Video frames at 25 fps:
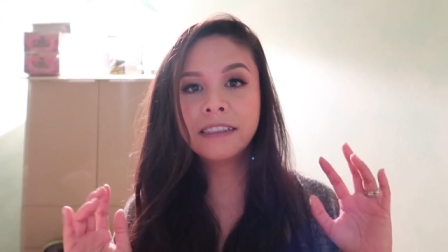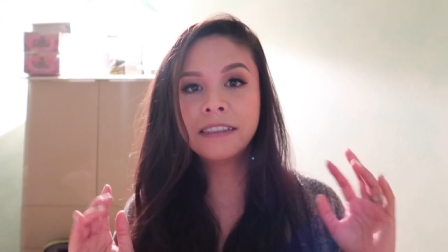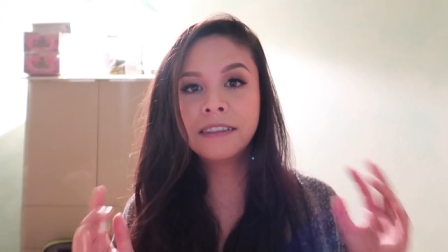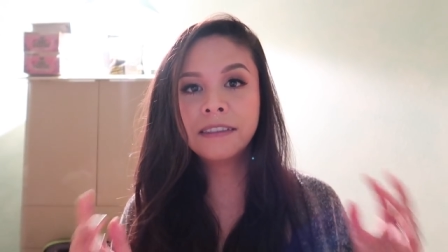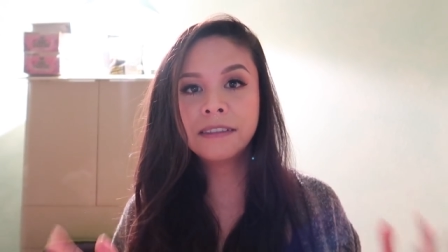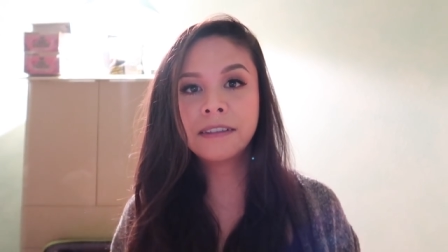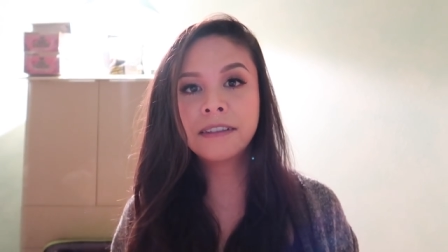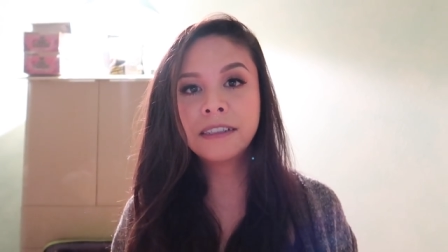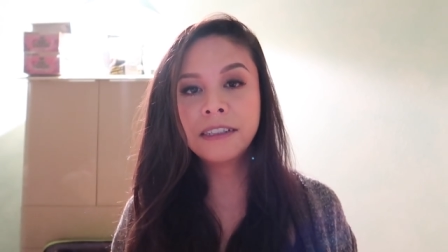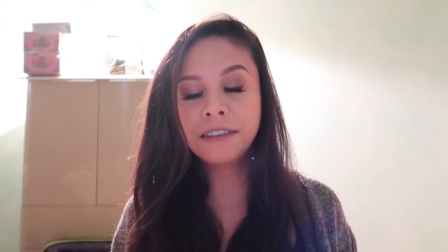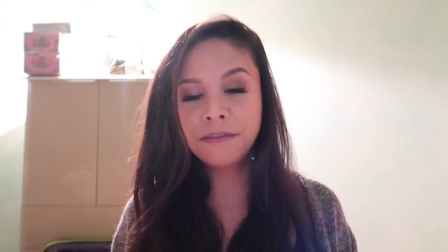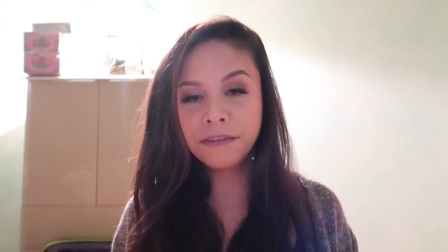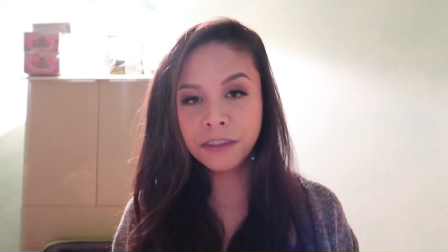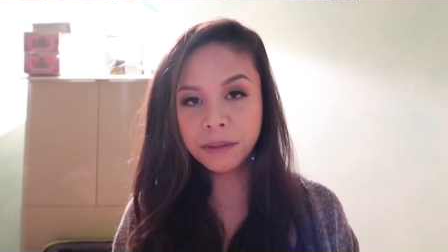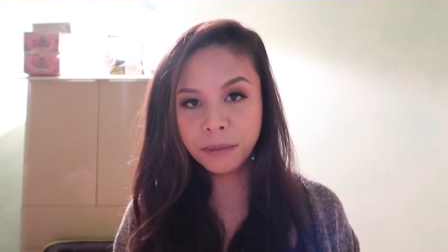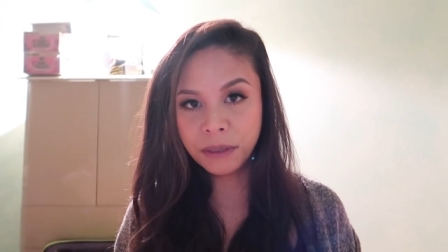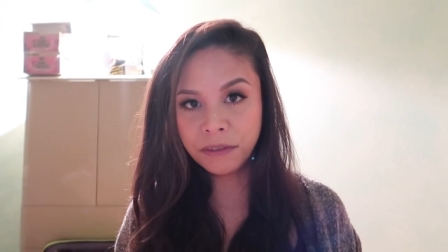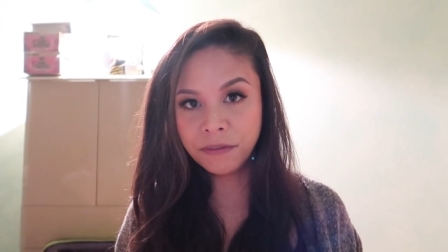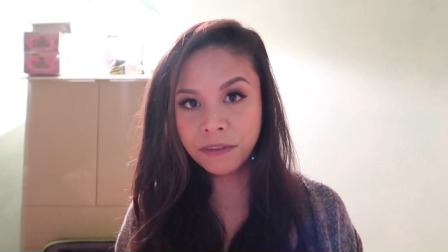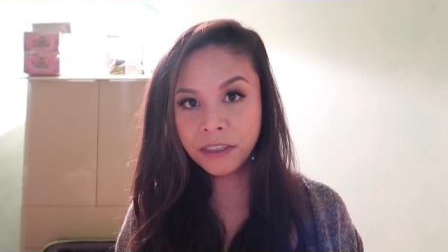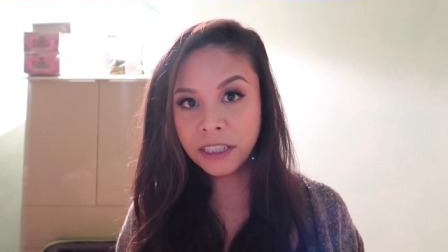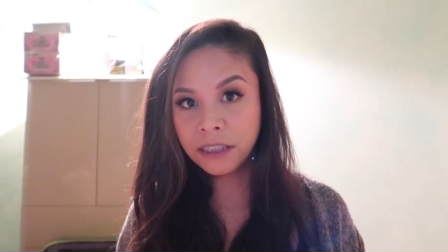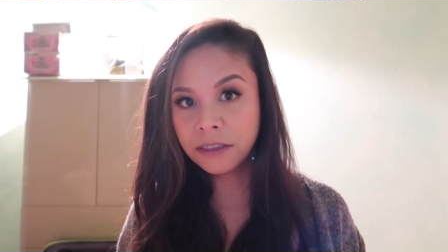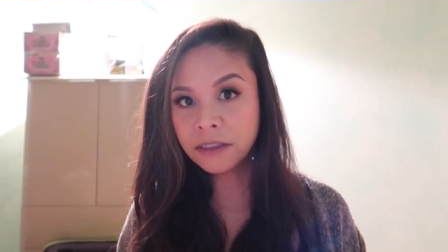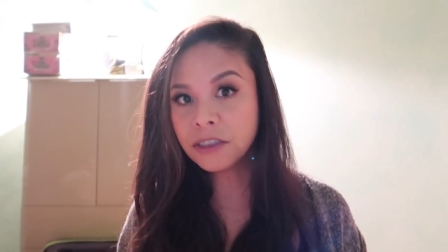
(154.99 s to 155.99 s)
I started
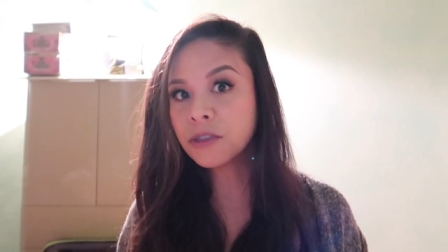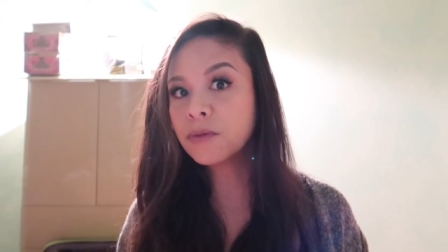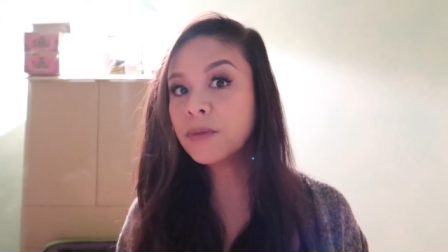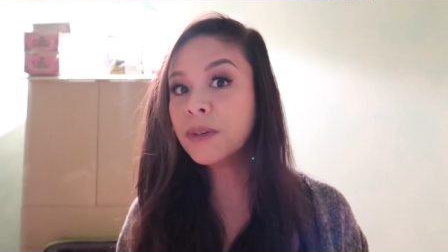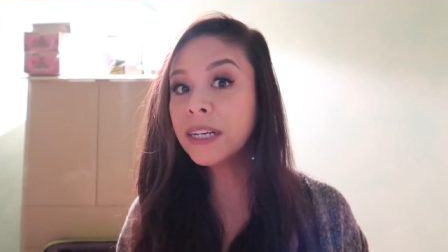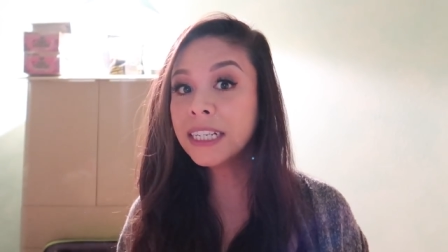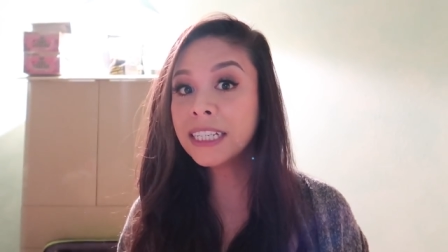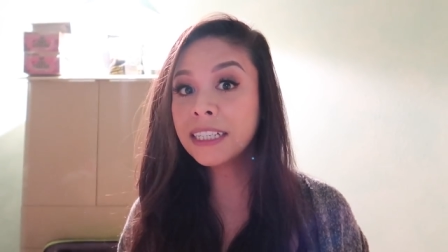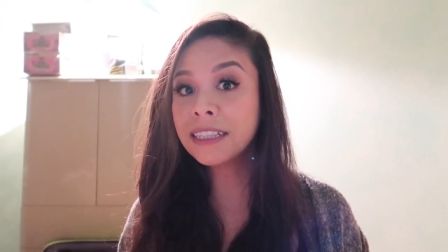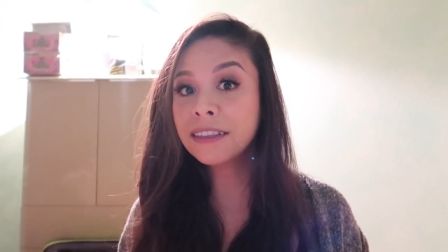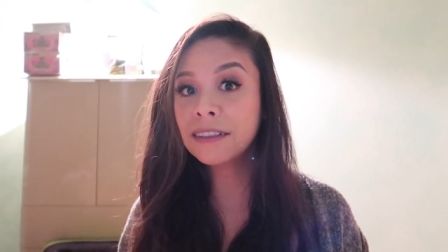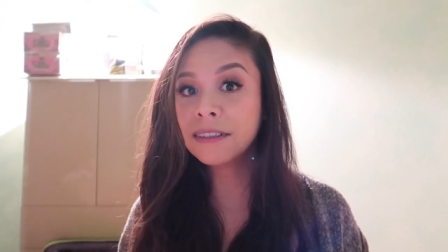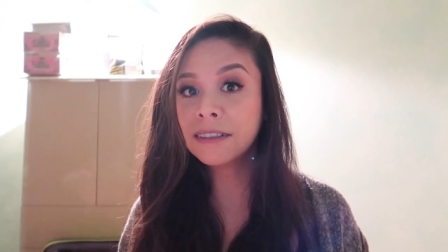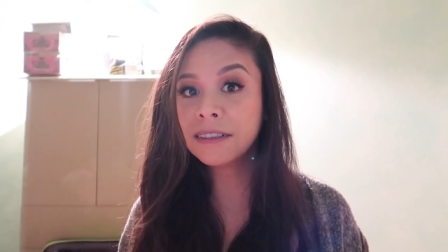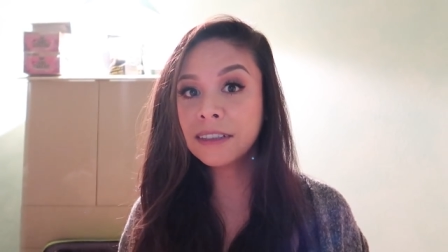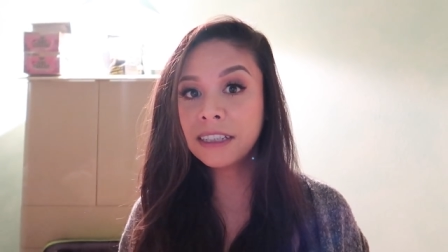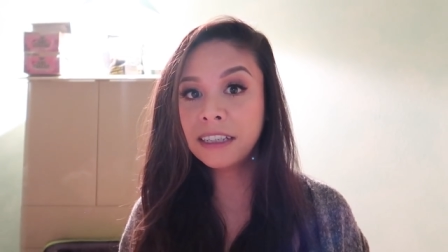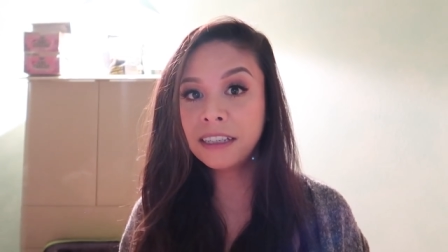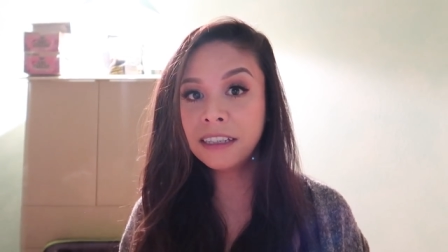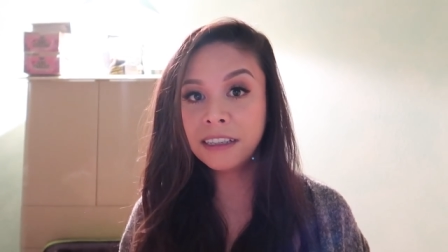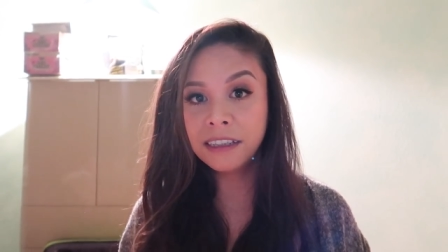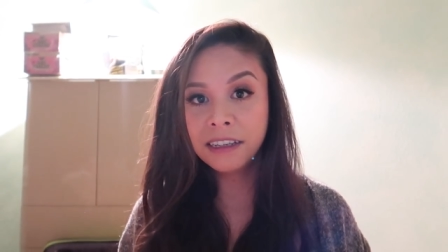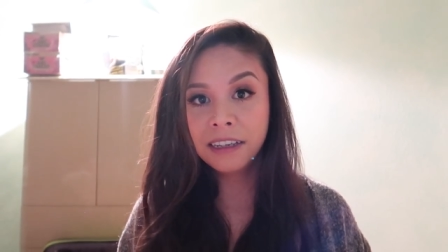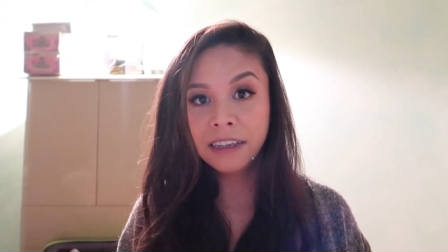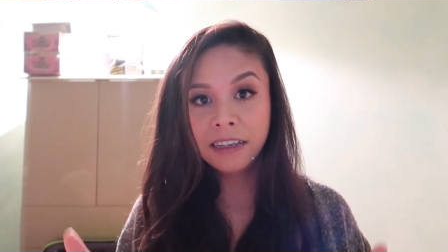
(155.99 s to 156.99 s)
filming videos
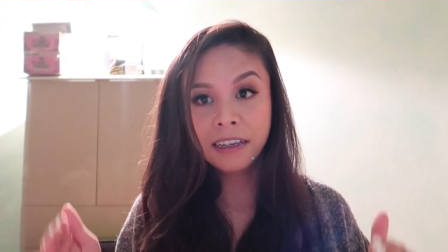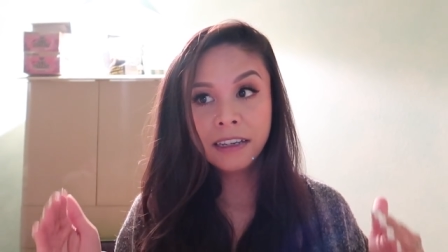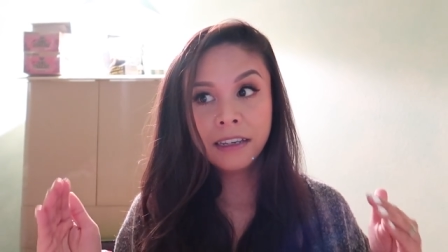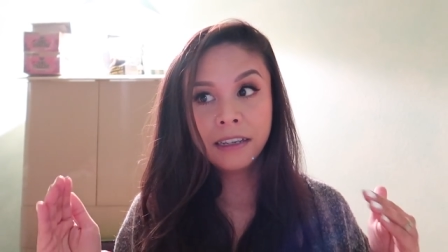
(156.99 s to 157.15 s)
regularly